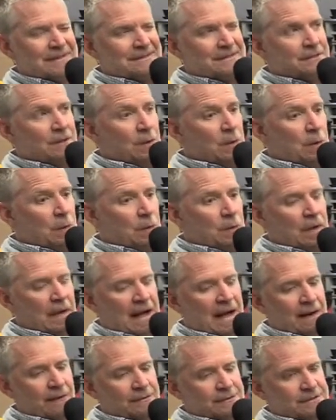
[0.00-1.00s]
So
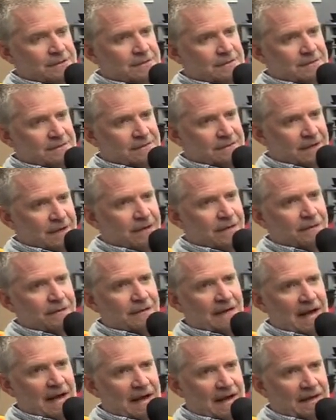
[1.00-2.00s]
I was
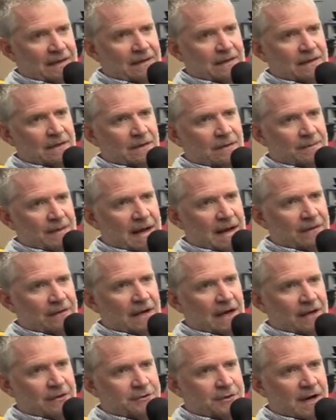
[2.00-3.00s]
terrified about
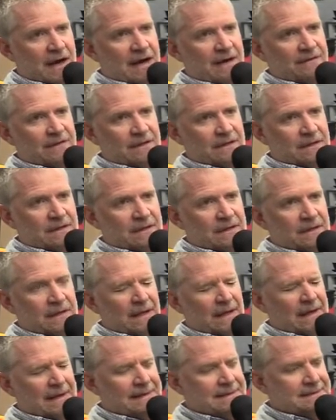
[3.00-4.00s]
not driving
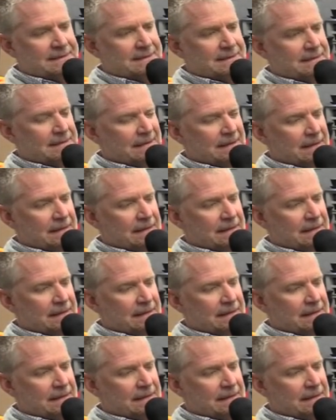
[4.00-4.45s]
and